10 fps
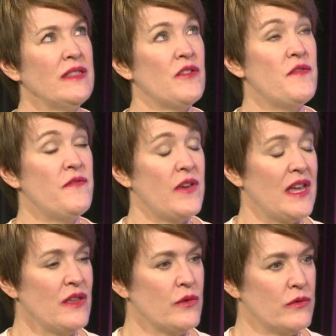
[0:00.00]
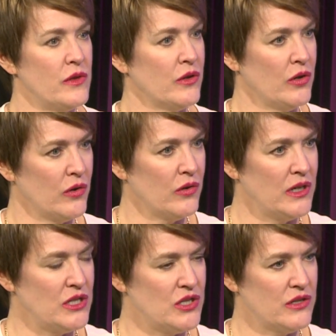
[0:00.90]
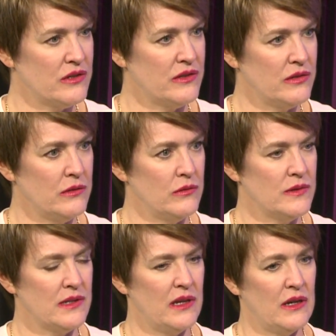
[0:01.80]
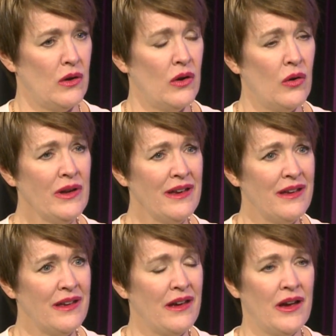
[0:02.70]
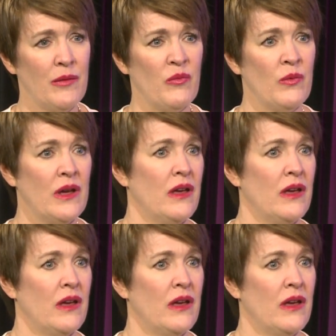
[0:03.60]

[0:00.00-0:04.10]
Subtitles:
the faith or the courage to say, okay, I'm